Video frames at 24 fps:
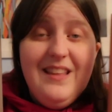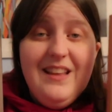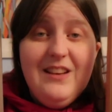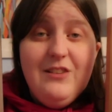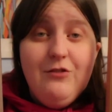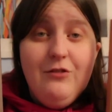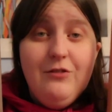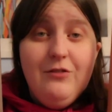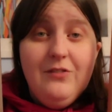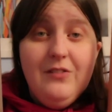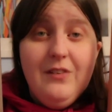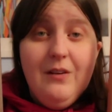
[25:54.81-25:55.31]
they
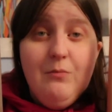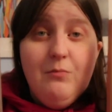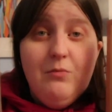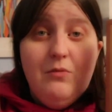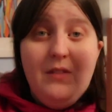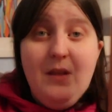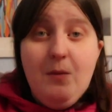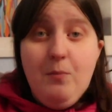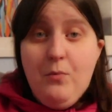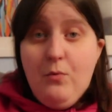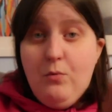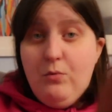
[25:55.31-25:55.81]

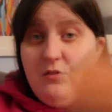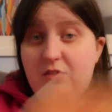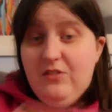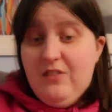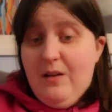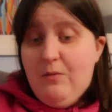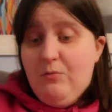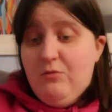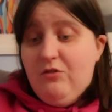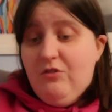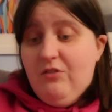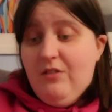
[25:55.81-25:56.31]
both
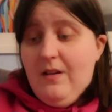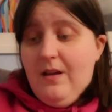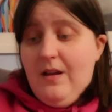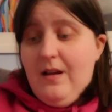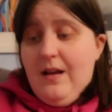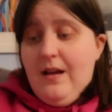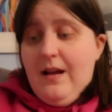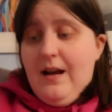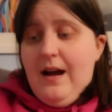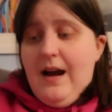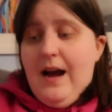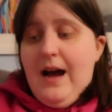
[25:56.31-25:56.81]
sound
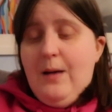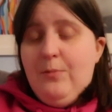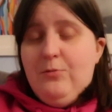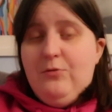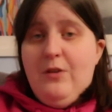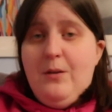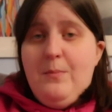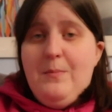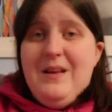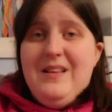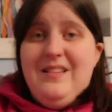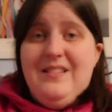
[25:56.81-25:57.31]

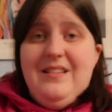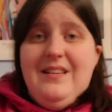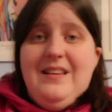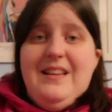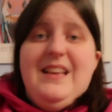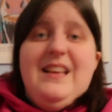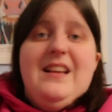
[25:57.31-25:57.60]
absolutely amazing.